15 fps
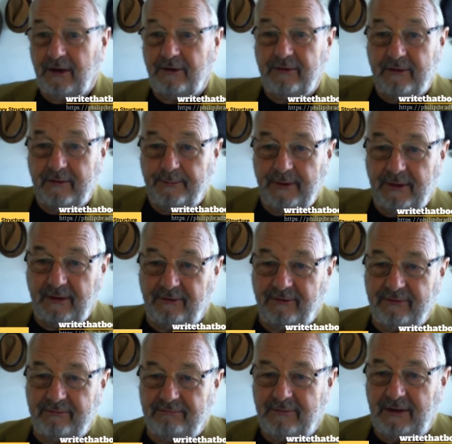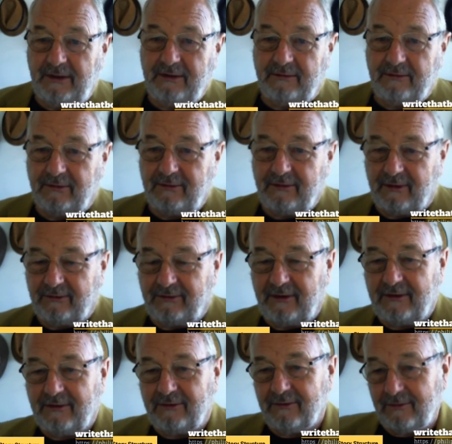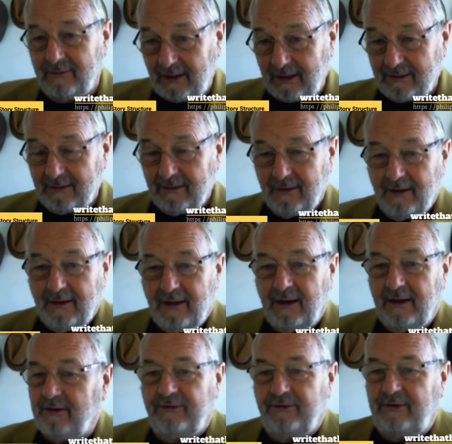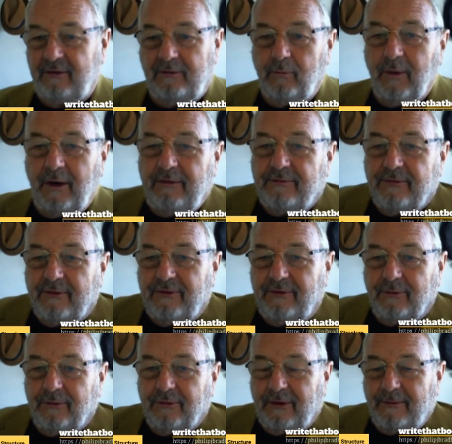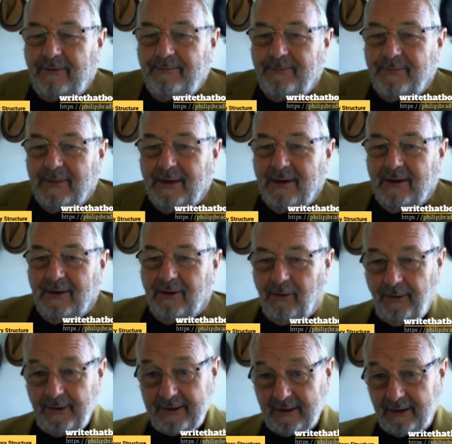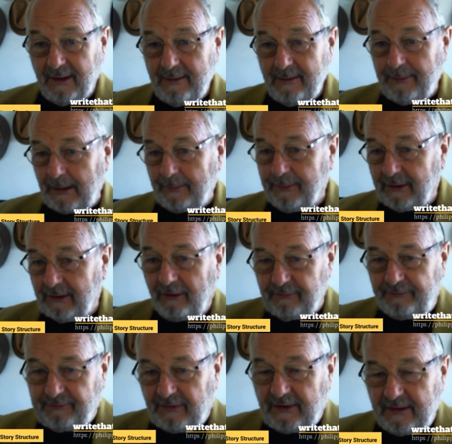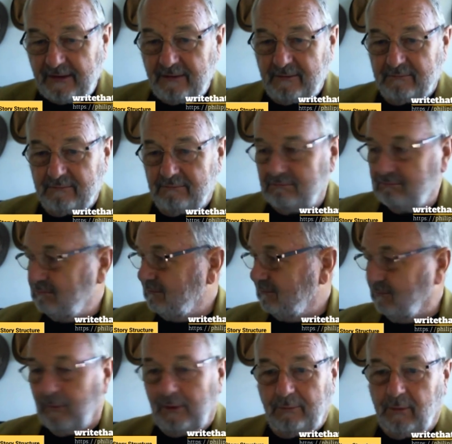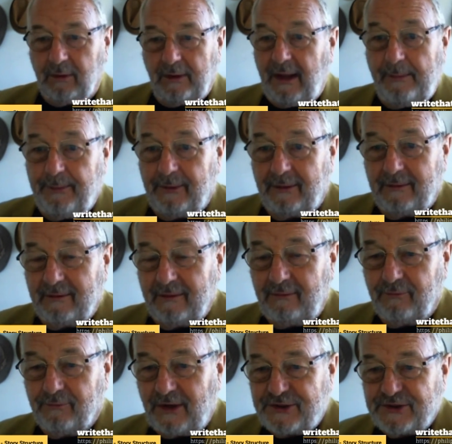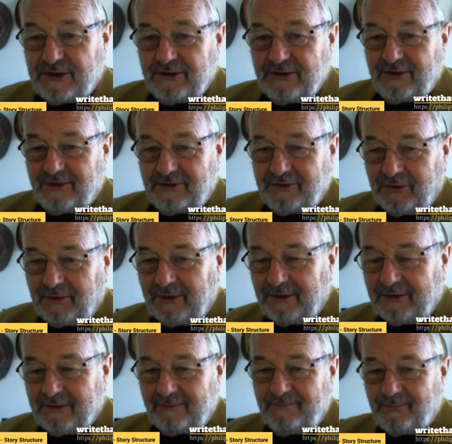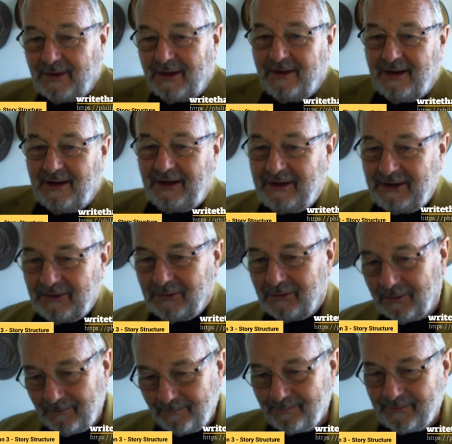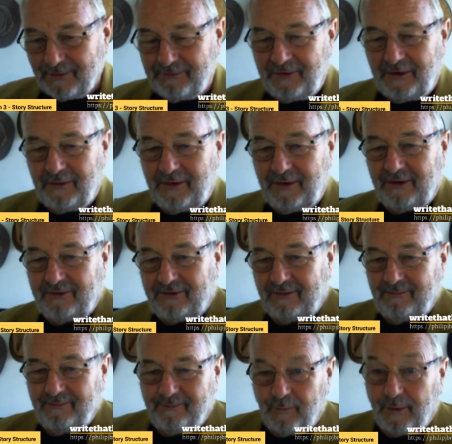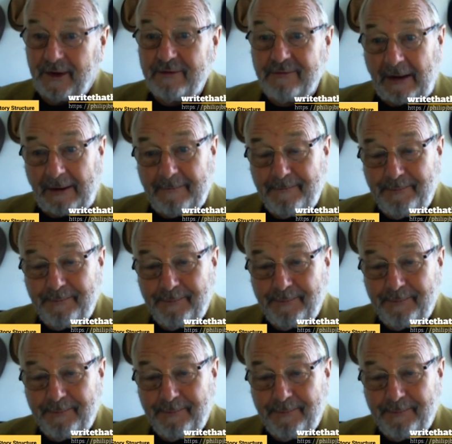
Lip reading: go to the police. He could do this, he could do that. He could sit and wait for his daughter. Or he could leap up and go find what happened. He'd rush into the toilet and get all furious and whatever.